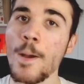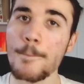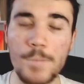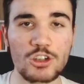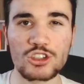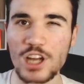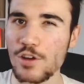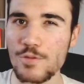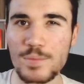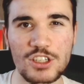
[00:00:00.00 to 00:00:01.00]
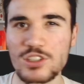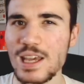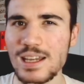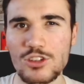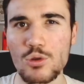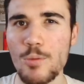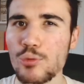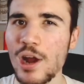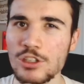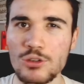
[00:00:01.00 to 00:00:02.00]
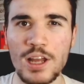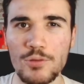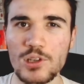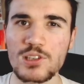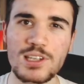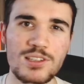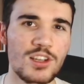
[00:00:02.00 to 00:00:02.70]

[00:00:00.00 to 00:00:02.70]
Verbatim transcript: But Xhaka, for me, is just taking it to a brand new level this season,